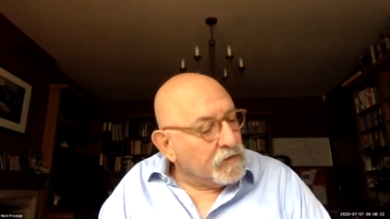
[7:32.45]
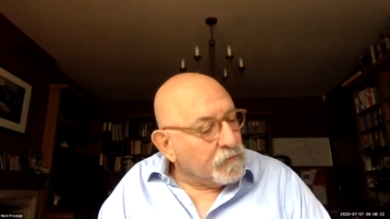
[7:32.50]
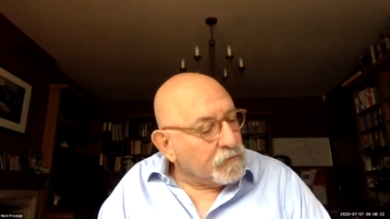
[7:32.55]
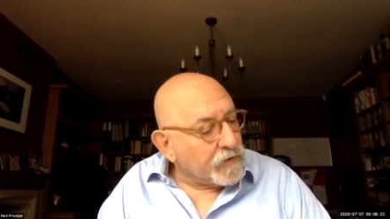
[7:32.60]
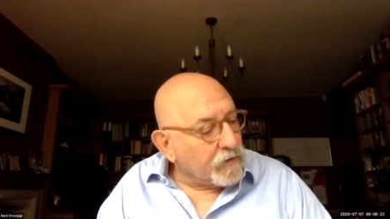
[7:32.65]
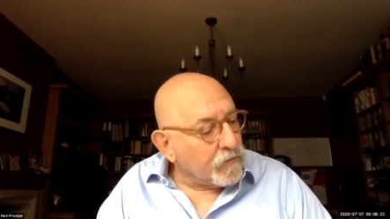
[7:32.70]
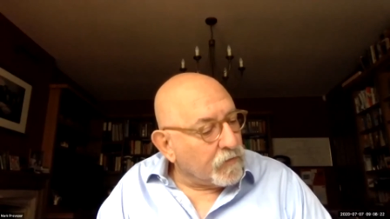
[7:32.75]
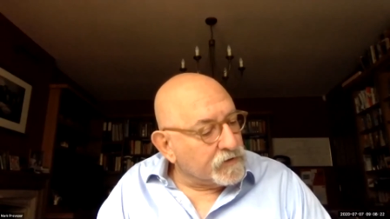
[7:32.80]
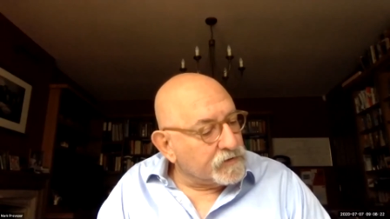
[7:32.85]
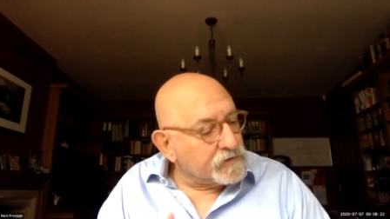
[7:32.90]

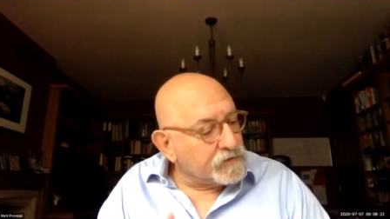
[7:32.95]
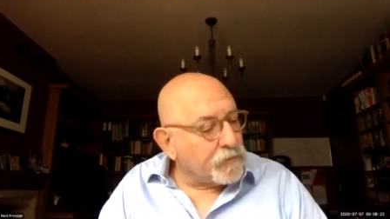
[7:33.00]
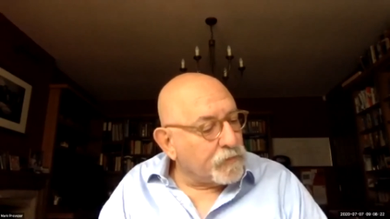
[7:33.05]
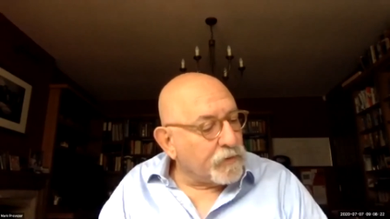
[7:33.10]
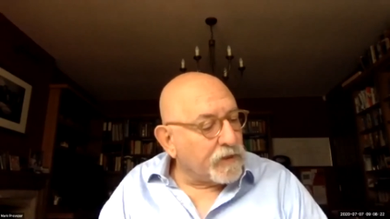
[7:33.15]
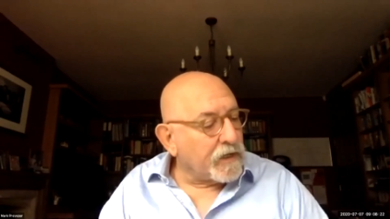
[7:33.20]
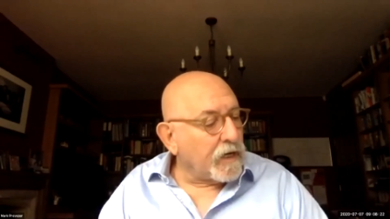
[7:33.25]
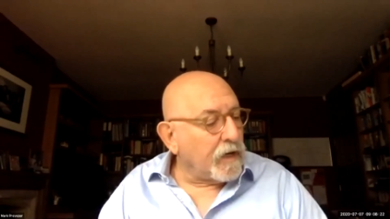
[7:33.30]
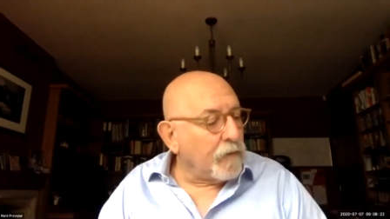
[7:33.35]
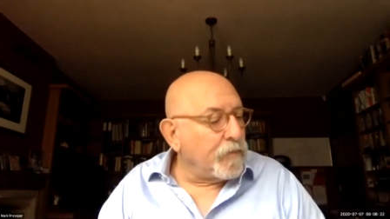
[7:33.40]
But I want to
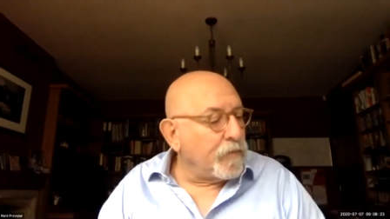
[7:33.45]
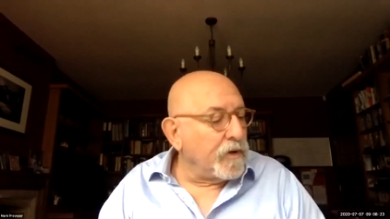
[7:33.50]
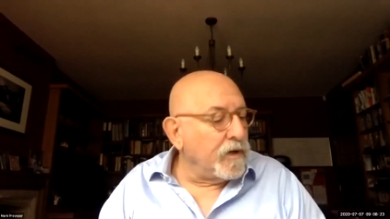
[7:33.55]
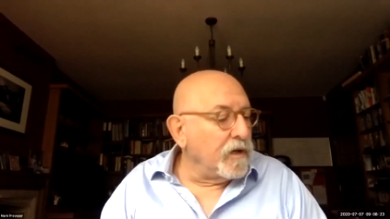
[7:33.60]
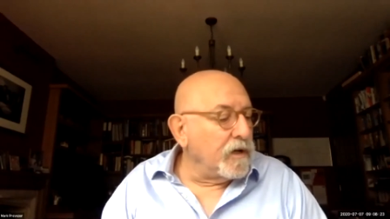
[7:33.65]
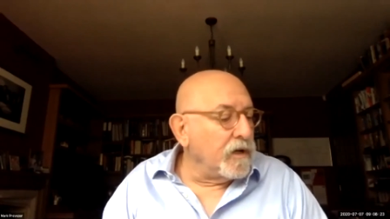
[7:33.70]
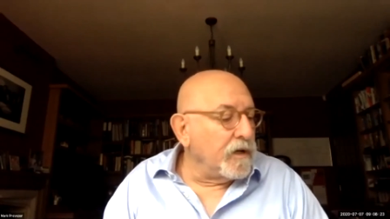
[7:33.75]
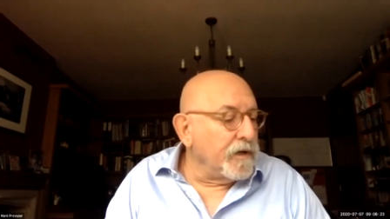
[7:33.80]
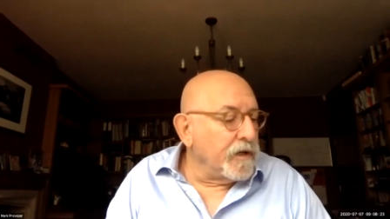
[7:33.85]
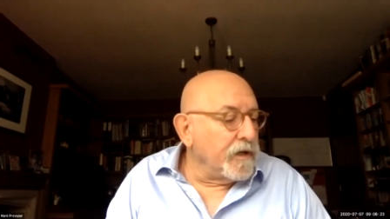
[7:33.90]
pick up
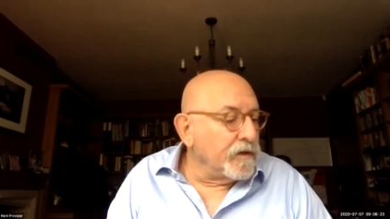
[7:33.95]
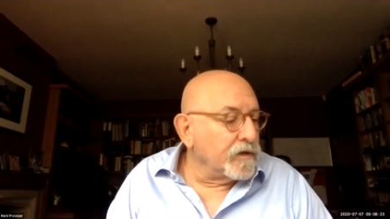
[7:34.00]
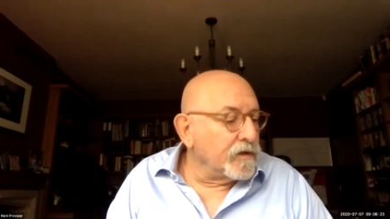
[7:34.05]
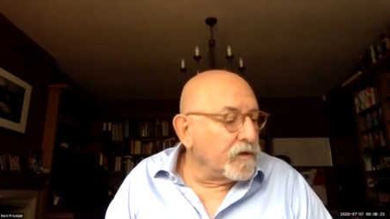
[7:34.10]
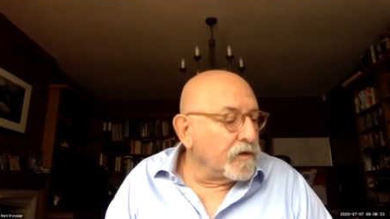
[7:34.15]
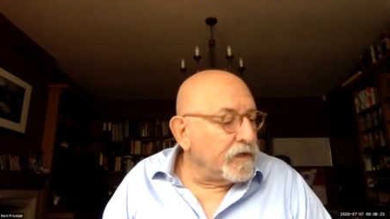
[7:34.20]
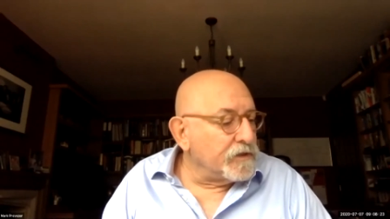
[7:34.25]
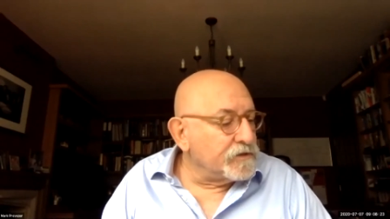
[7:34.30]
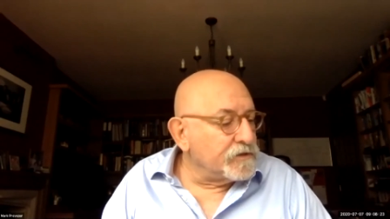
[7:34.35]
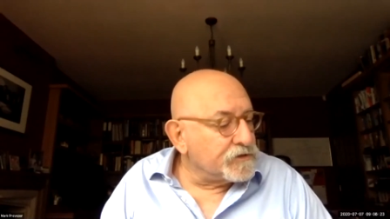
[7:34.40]
another
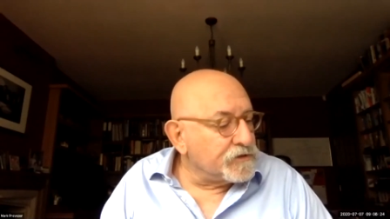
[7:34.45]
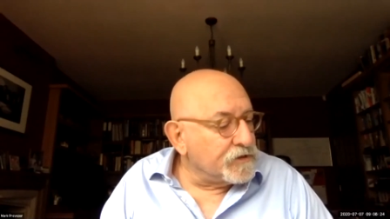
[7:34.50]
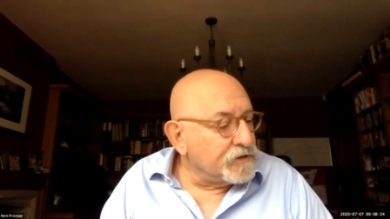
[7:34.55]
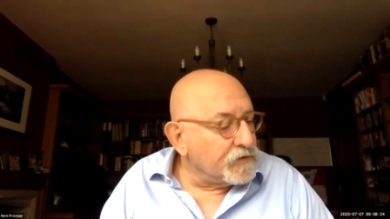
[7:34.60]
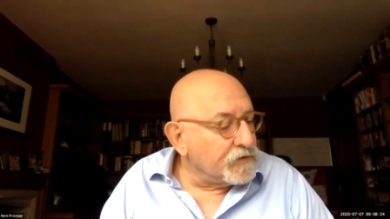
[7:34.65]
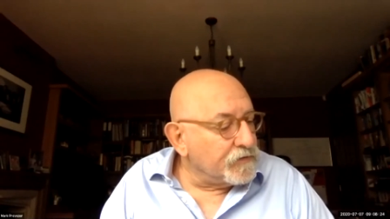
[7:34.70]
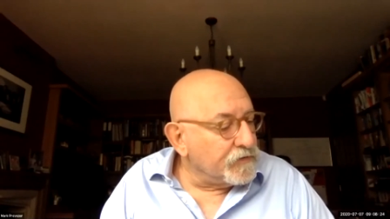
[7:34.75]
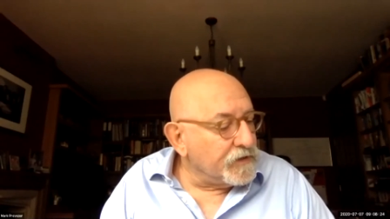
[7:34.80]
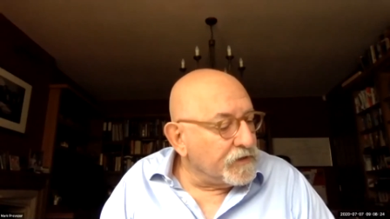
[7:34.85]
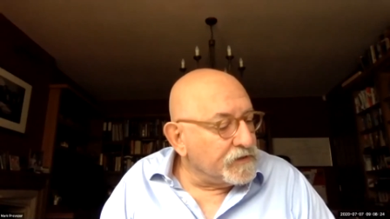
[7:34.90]
question
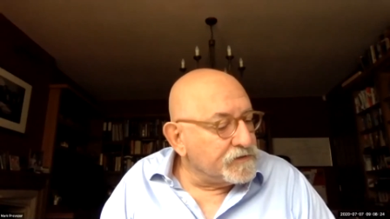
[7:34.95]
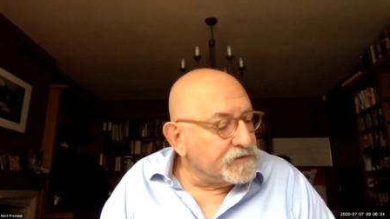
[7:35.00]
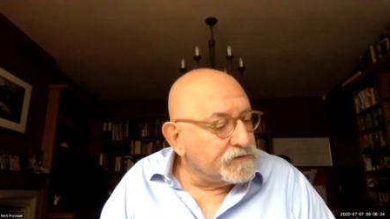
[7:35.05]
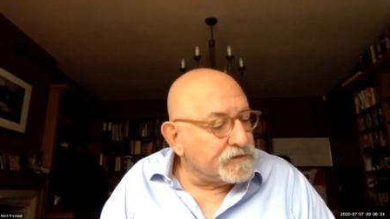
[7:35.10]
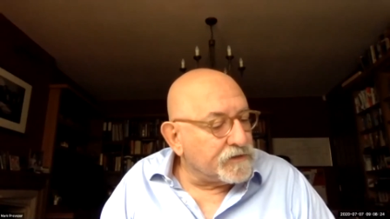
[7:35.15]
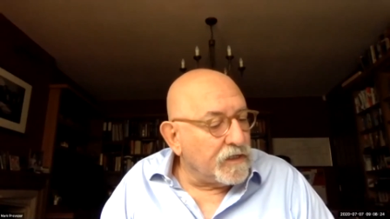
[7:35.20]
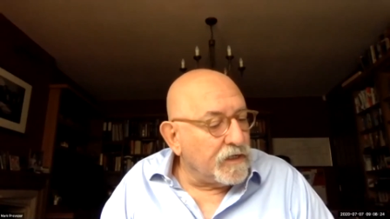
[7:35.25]
on this.